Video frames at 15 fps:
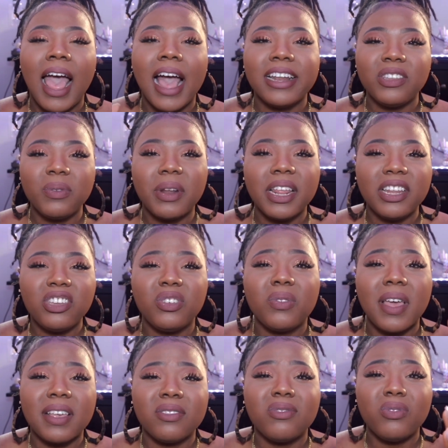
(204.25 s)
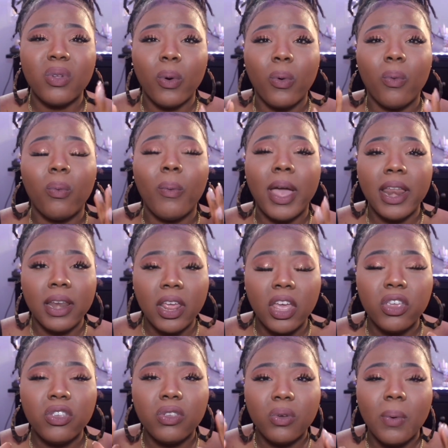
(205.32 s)
I just want to let you guys know, when
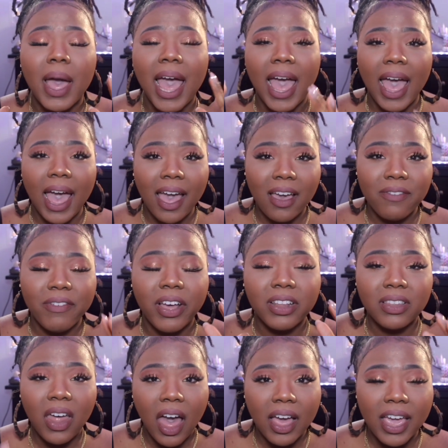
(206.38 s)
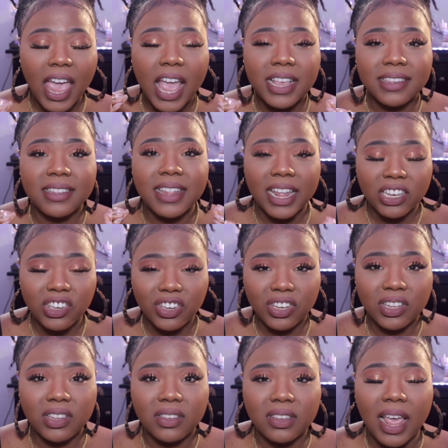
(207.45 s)
you have lock
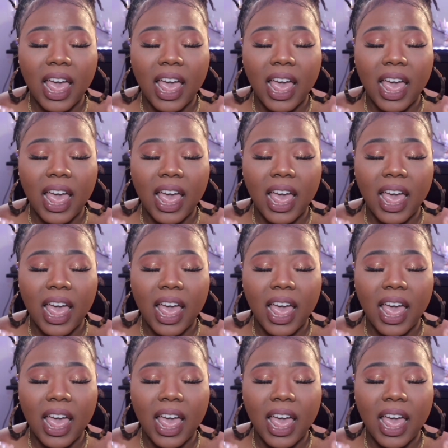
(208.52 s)
extensions,